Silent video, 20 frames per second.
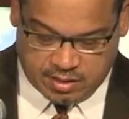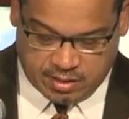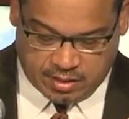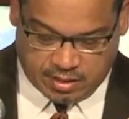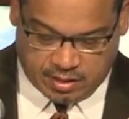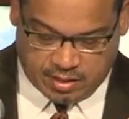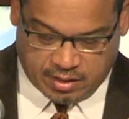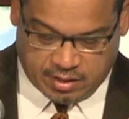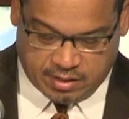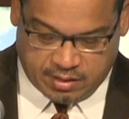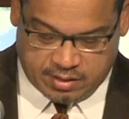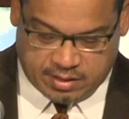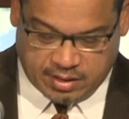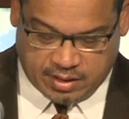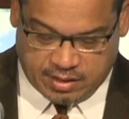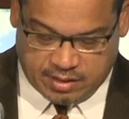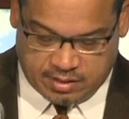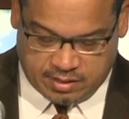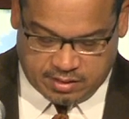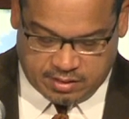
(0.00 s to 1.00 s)

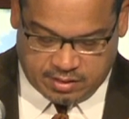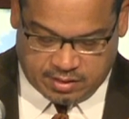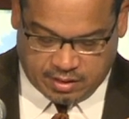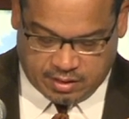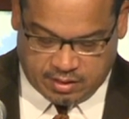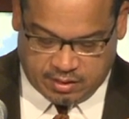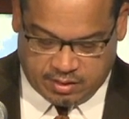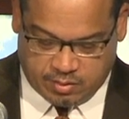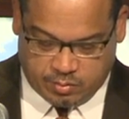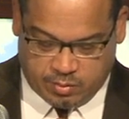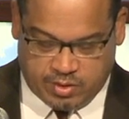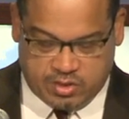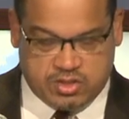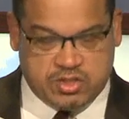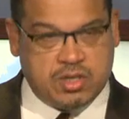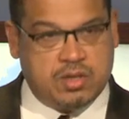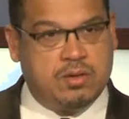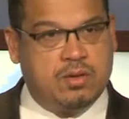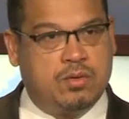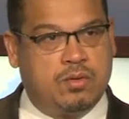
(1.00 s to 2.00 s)
that we
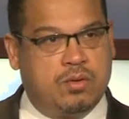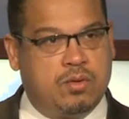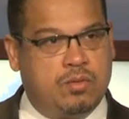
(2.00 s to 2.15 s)
should